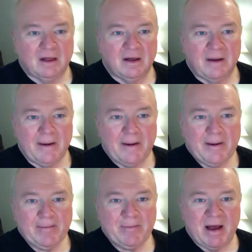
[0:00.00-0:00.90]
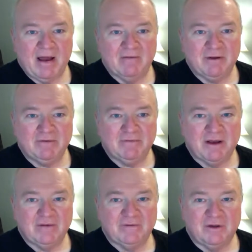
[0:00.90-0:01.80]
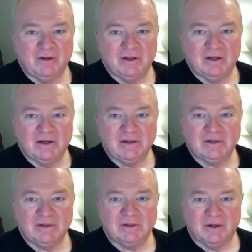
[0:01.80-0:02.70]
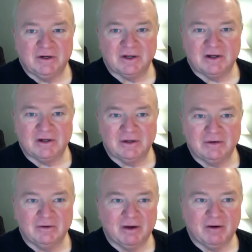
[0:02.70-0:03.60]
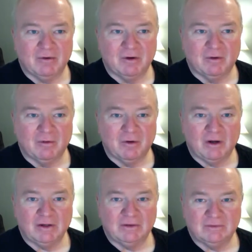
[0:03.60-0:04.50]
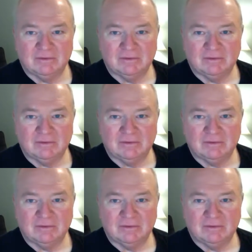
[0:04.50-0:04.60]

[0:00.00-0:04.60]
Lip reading: I've been faithful in talking to you about World War I,